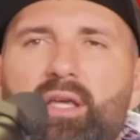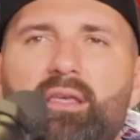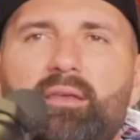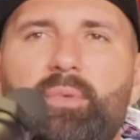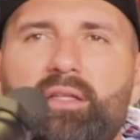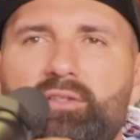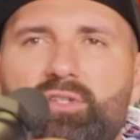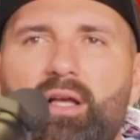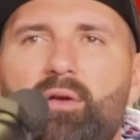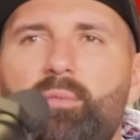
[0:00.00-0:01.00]
I could get back to
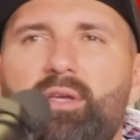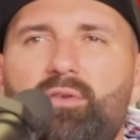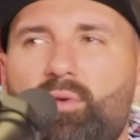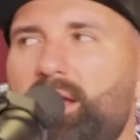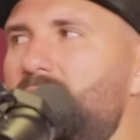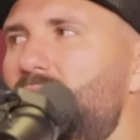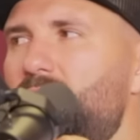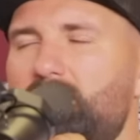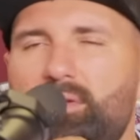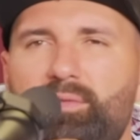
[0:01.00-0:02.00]
Chicago. It'd be a great
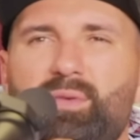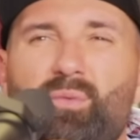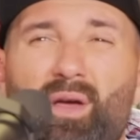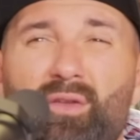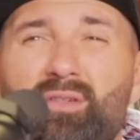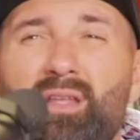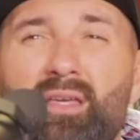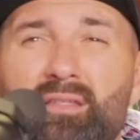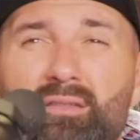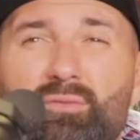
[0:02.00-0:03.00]
dude if it, the weather's
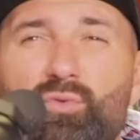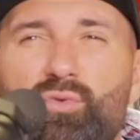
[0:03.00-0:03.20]
nice.